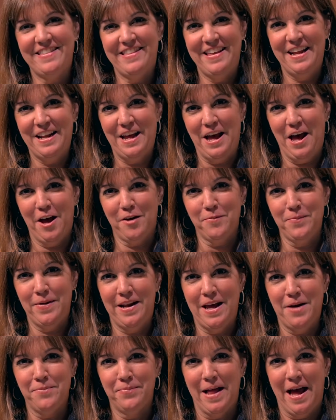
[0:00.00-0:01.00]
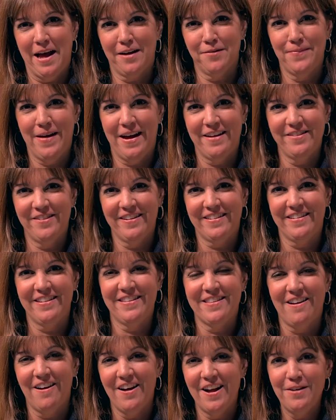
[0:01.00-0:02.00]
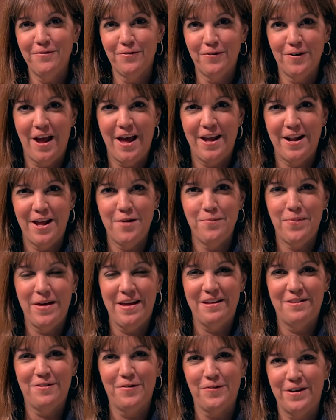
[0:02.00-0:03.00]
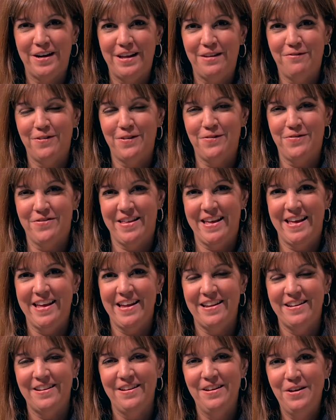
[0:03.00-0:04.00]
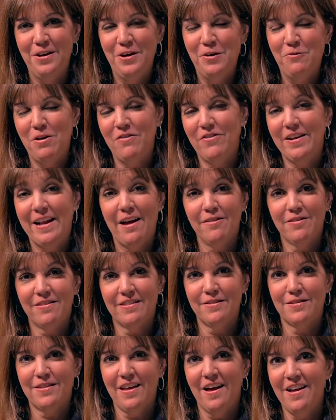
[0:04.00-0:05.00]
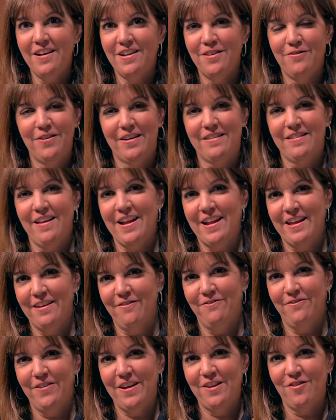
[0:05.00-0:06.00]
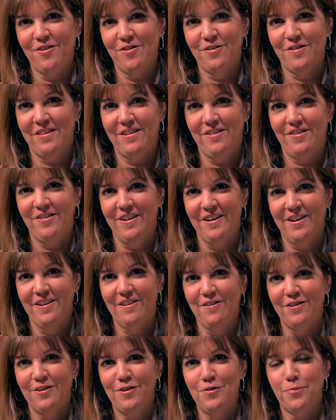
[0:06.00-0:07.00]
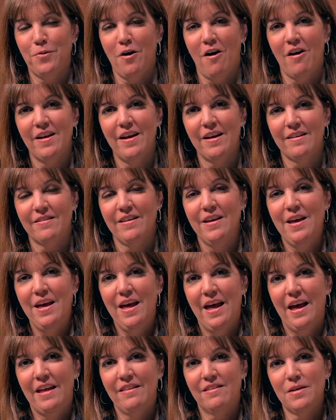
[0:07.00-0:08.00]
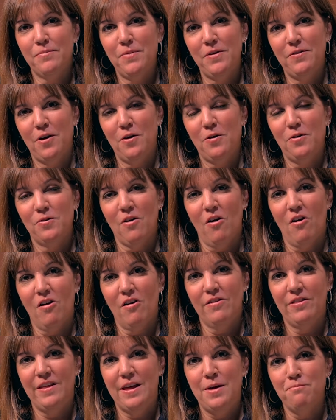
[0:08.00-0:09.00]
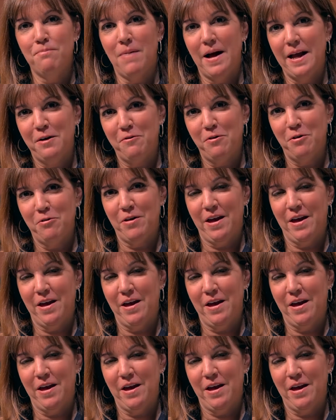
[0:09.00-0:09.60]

Tina Ekman at Blackmagic Design for NAB 2015. We've announced a ton of exciting features this year, new products, and some of those are the micro